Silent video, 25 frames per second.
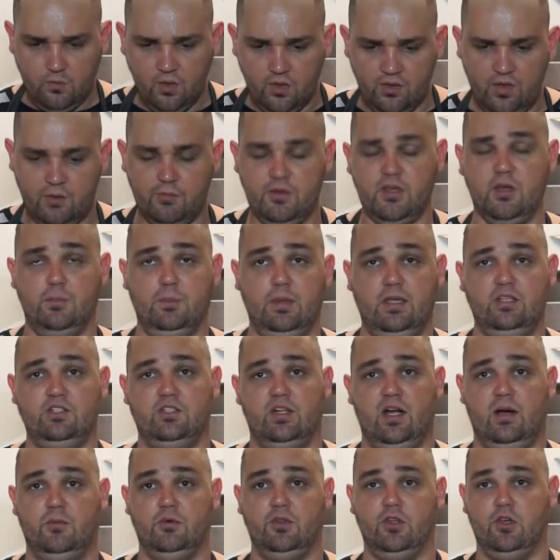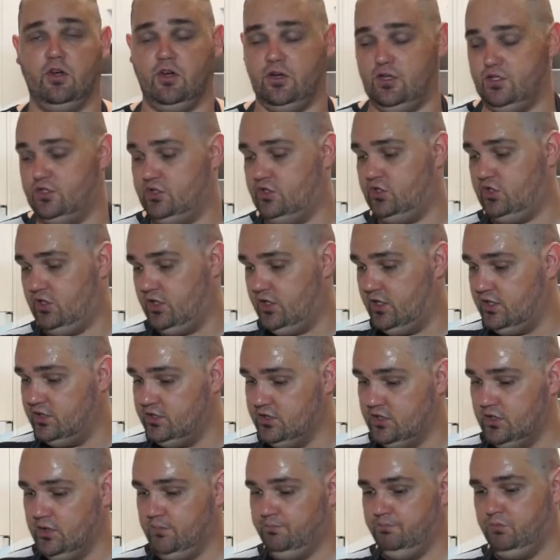Then we can mix it up with the cottage
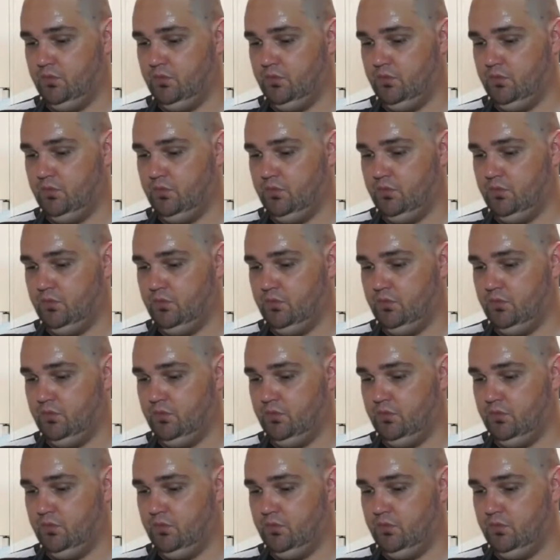cheese,